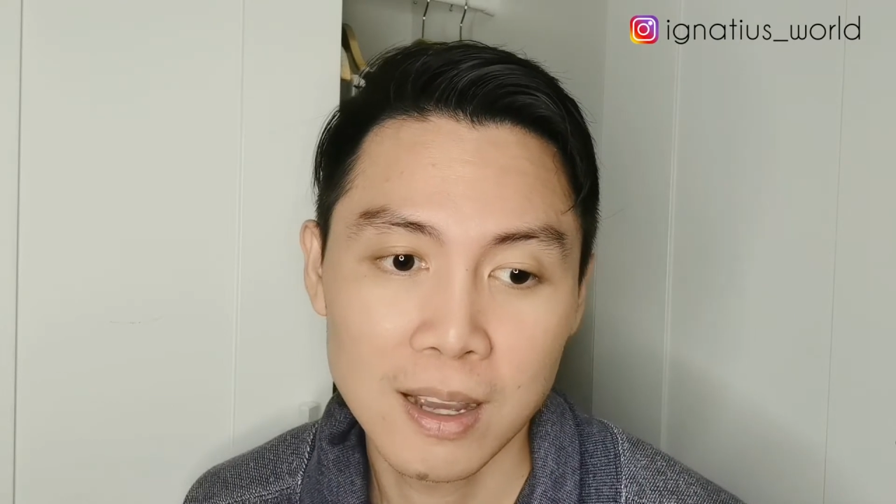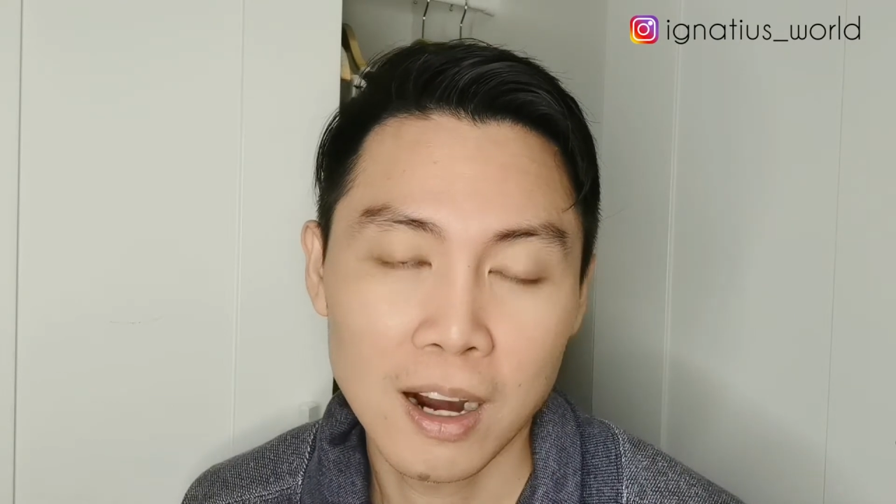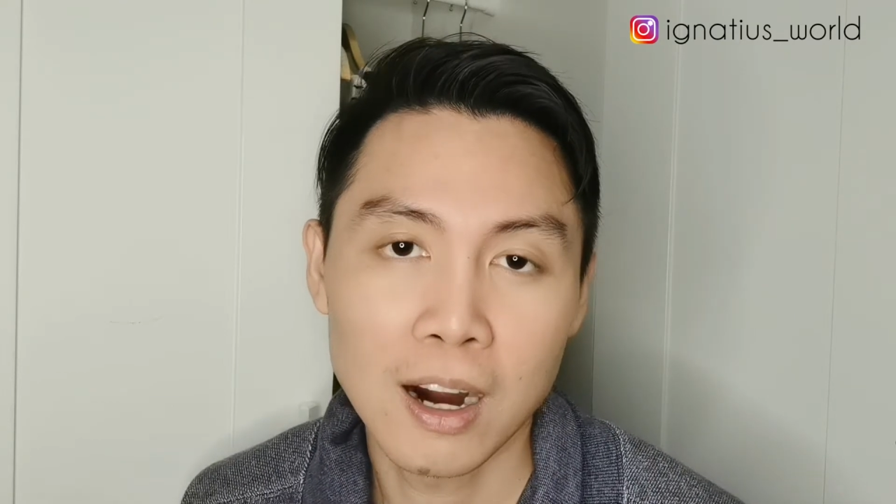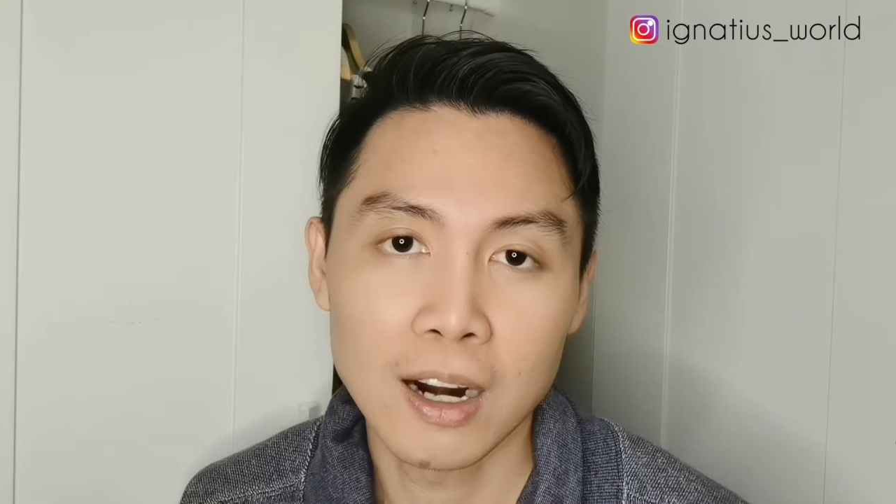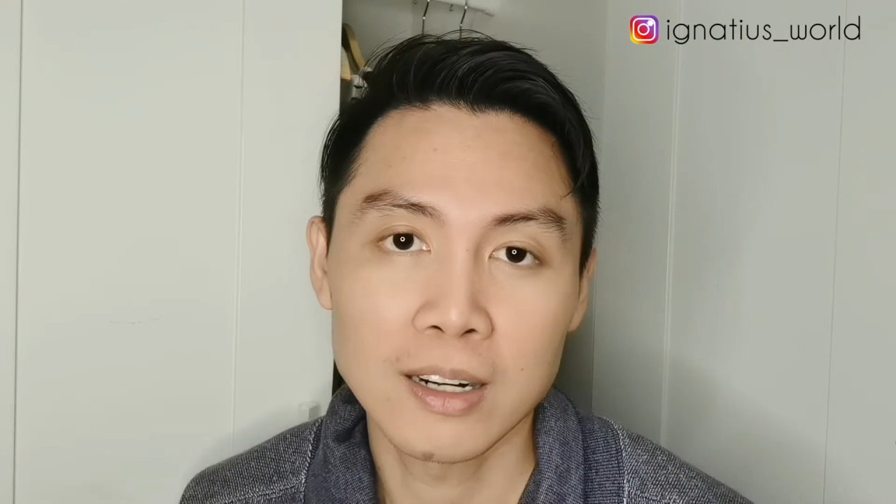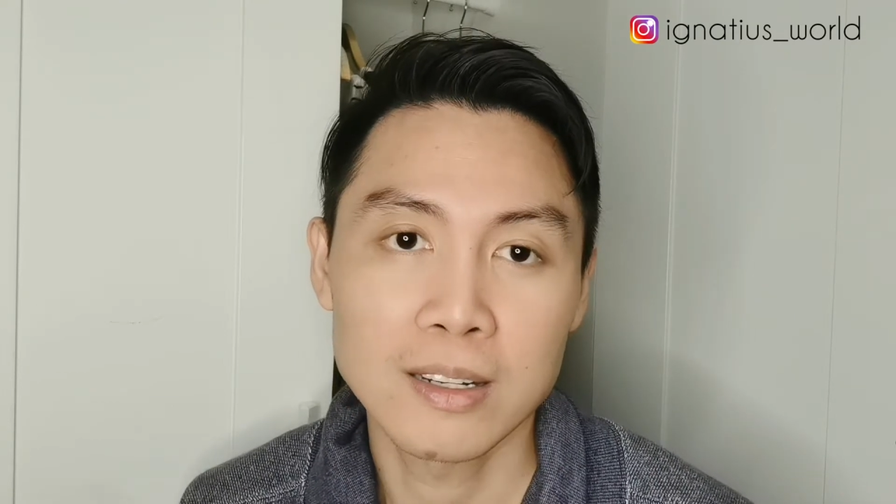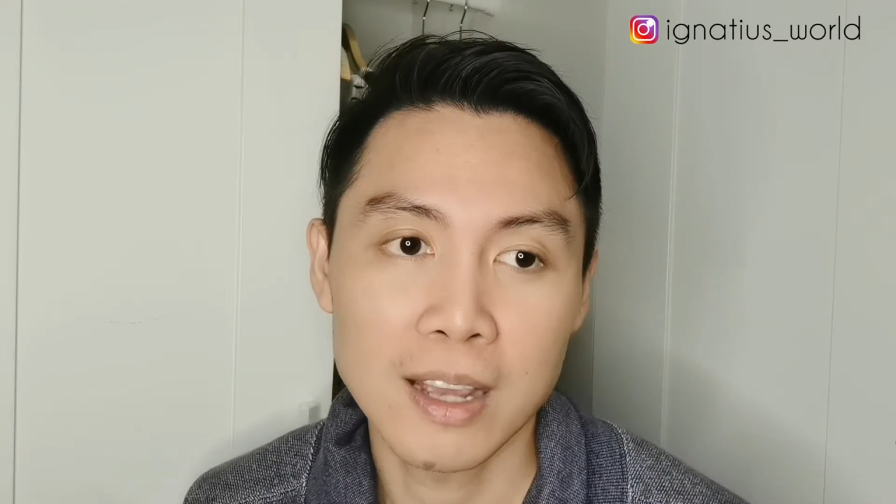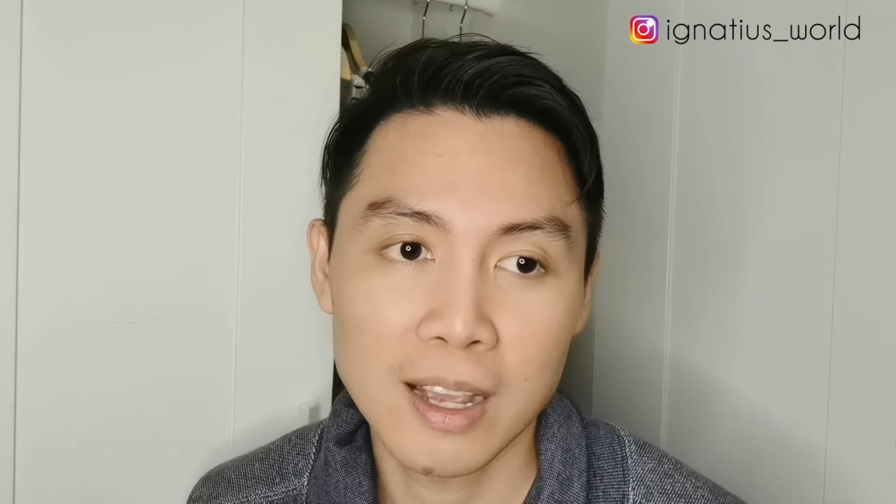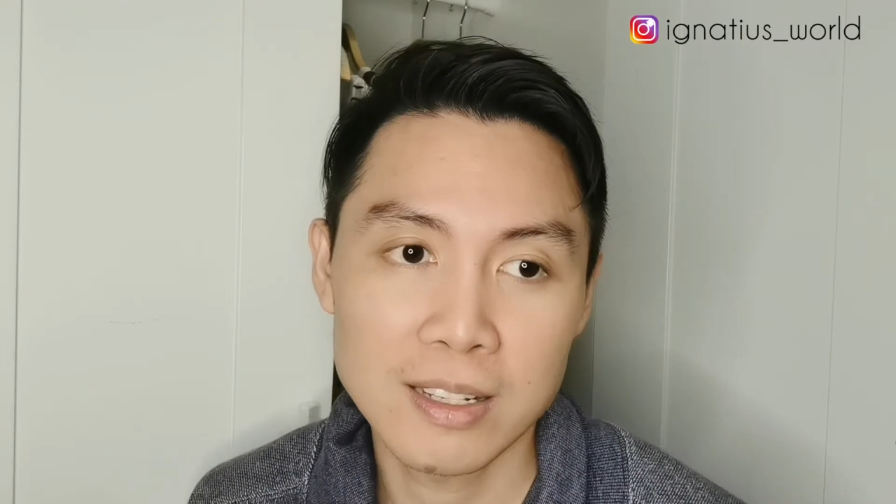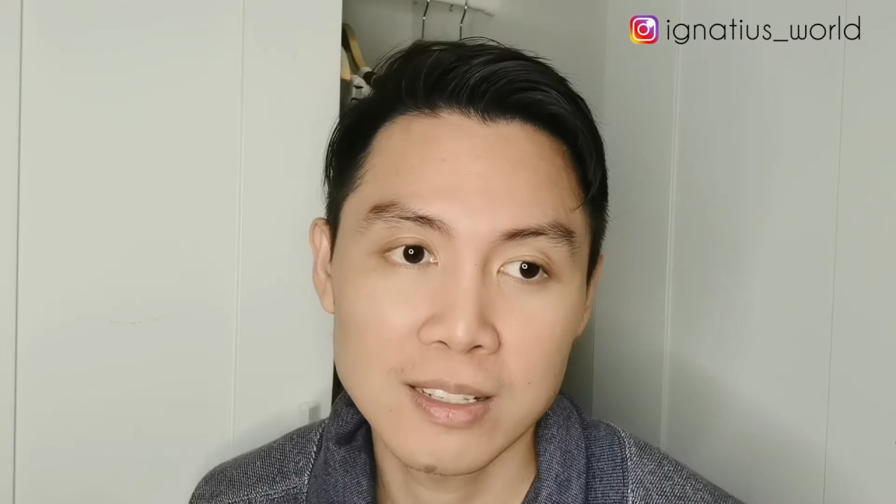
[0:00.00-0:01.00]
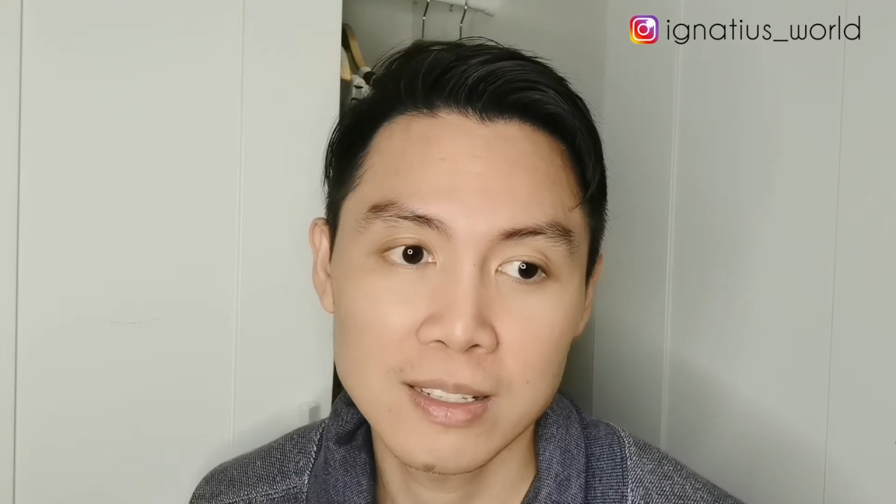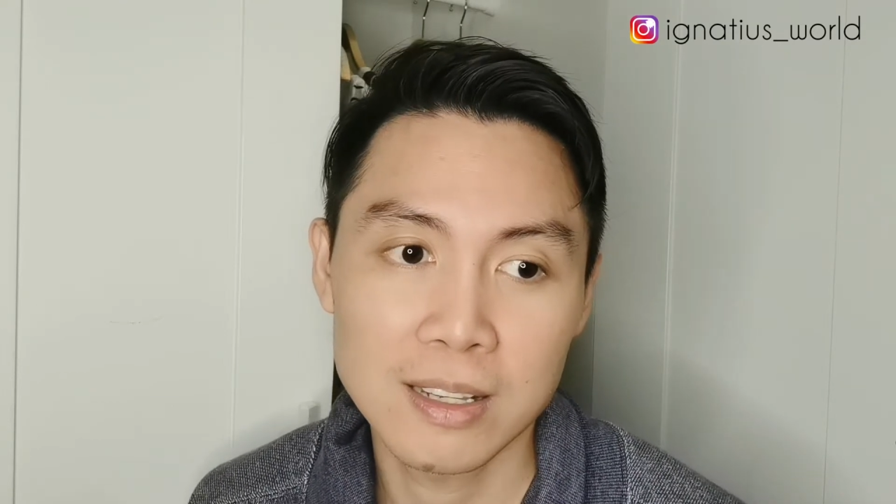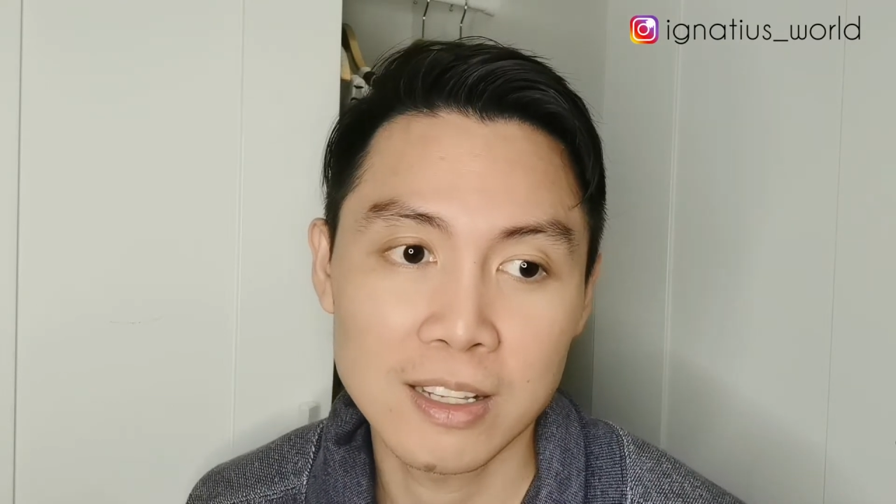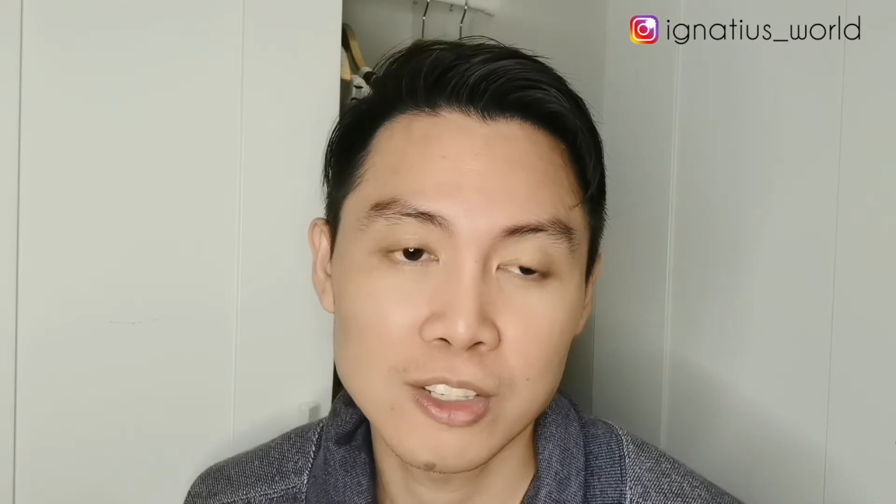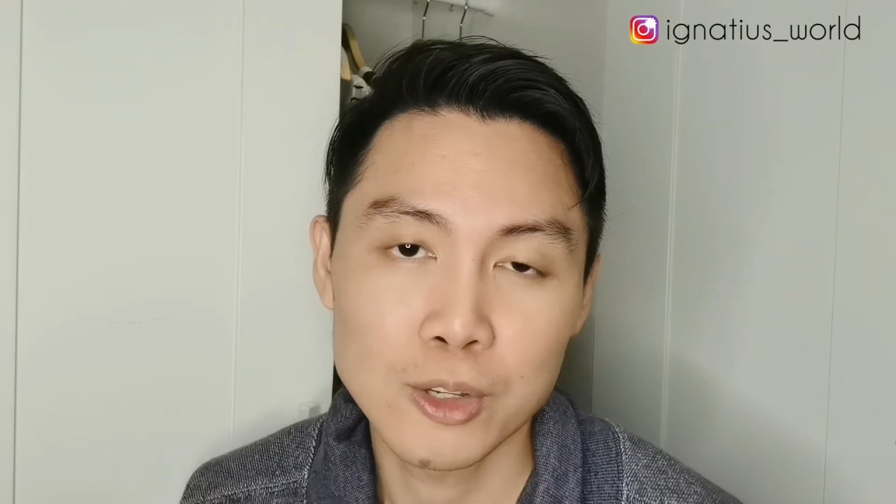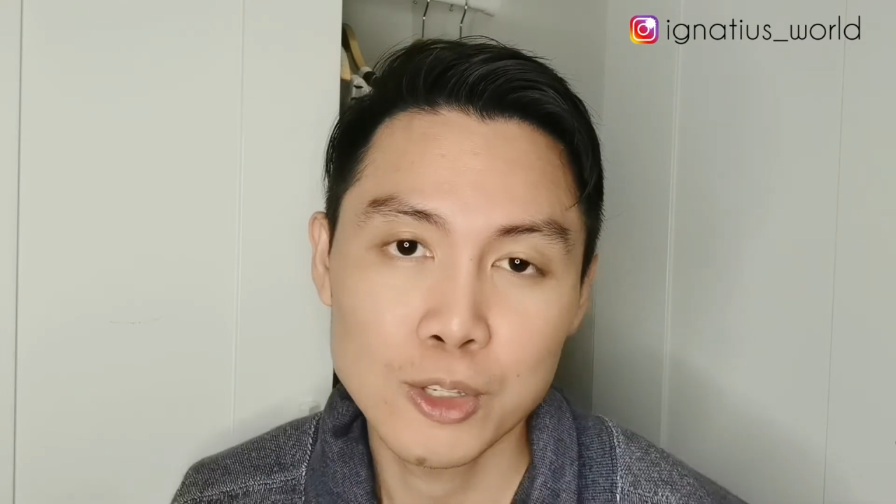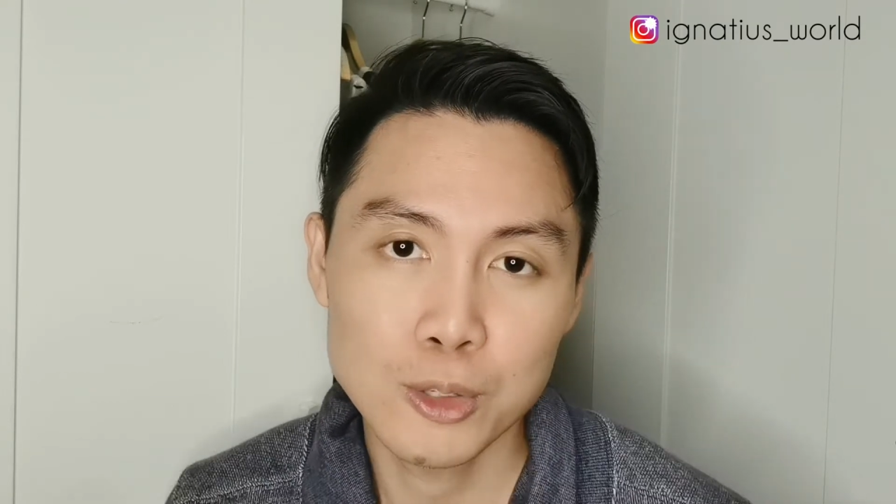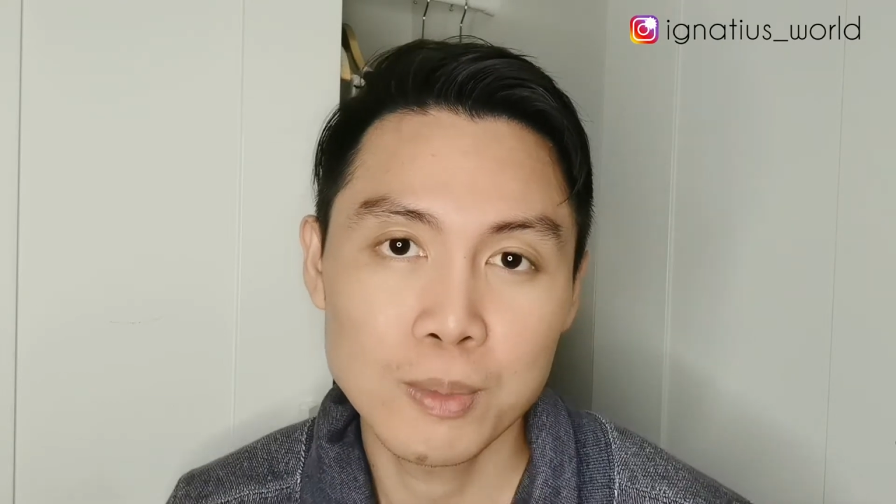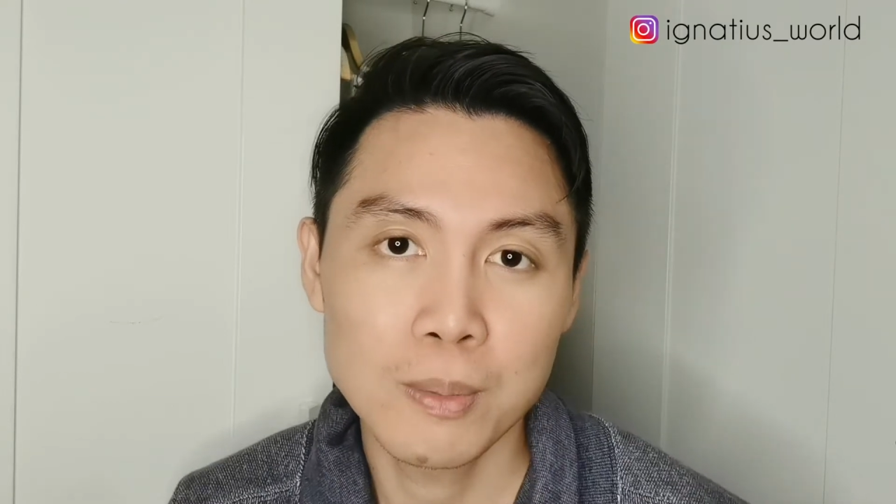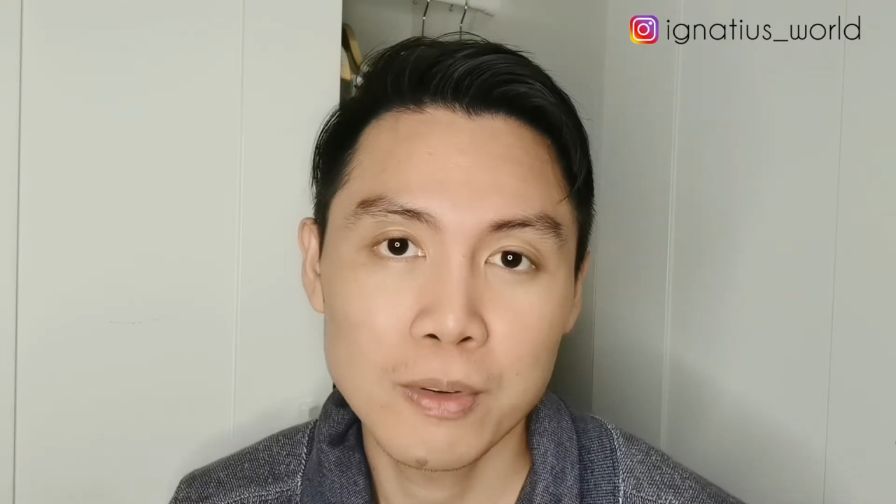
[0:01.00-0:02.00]
hard as it used
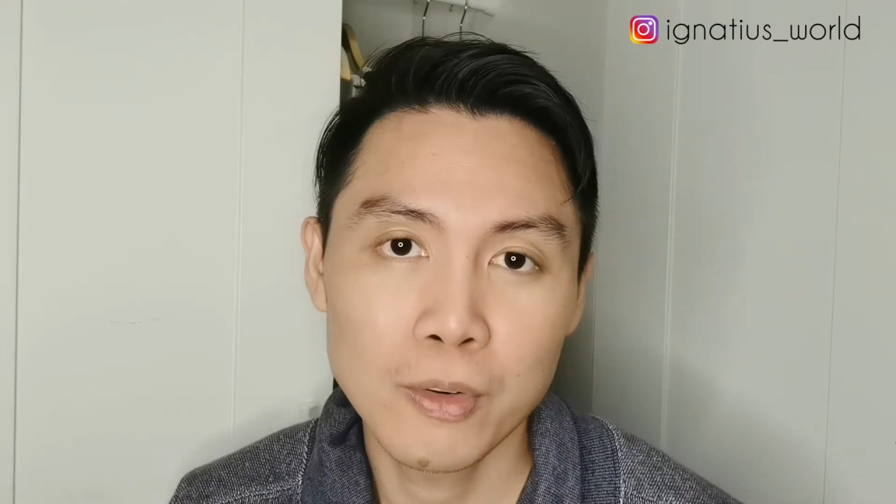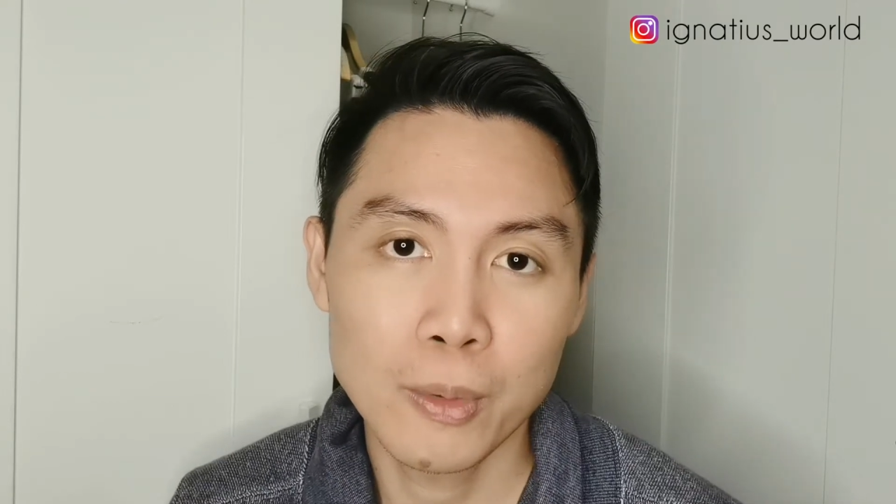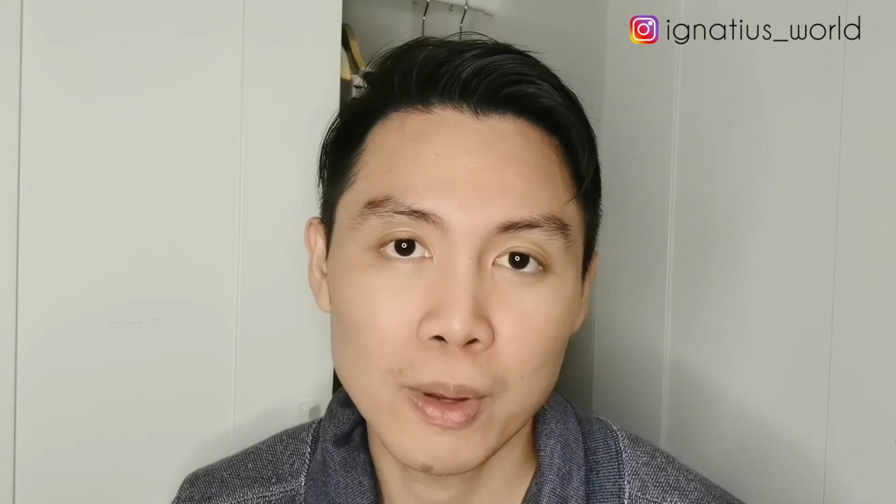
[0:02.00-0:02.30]
to be before,